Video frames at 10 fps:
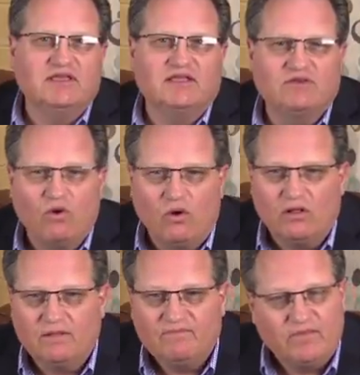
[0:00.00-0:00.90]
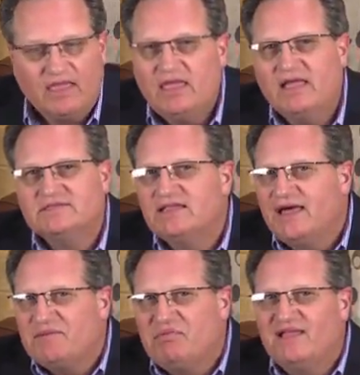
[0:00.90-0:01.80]
hit goal. It's
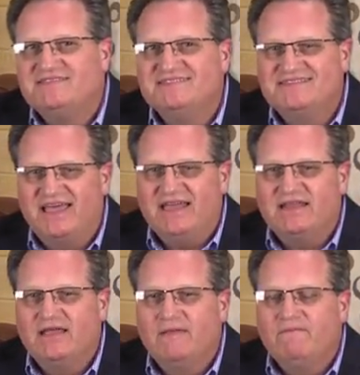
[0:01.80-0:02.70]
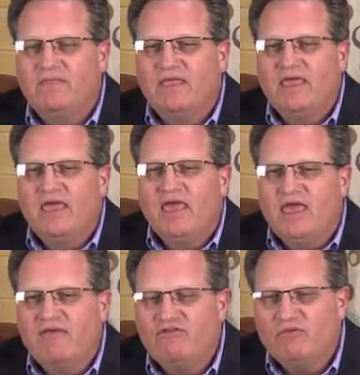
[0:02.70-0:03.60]
not a pleasant sight.
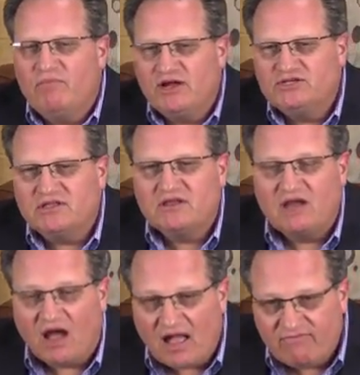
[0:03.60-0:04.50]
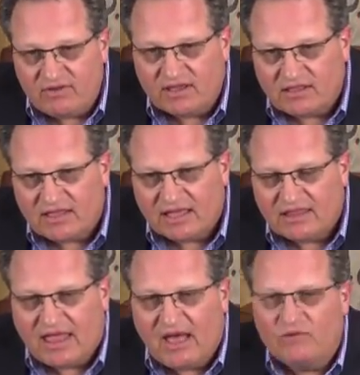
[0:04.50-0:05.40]
If your budget confidently
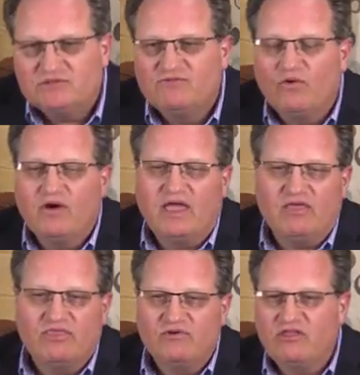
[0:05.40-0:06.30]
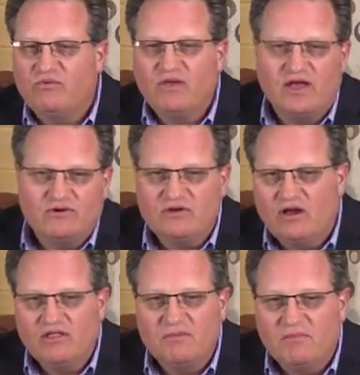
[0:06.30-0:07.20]
allows for a
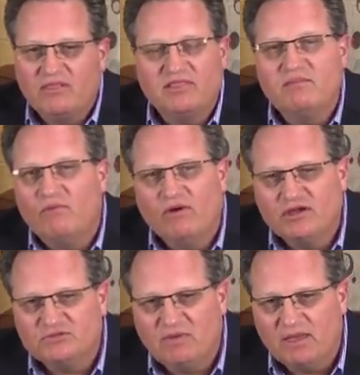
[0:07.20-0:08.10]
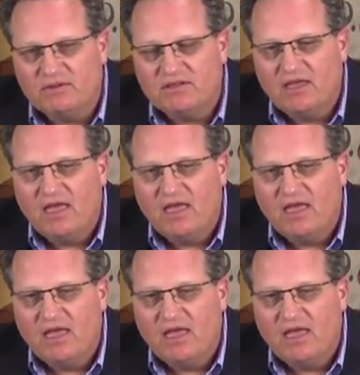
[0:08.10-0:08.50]
$3,300 monthly mortgage payment,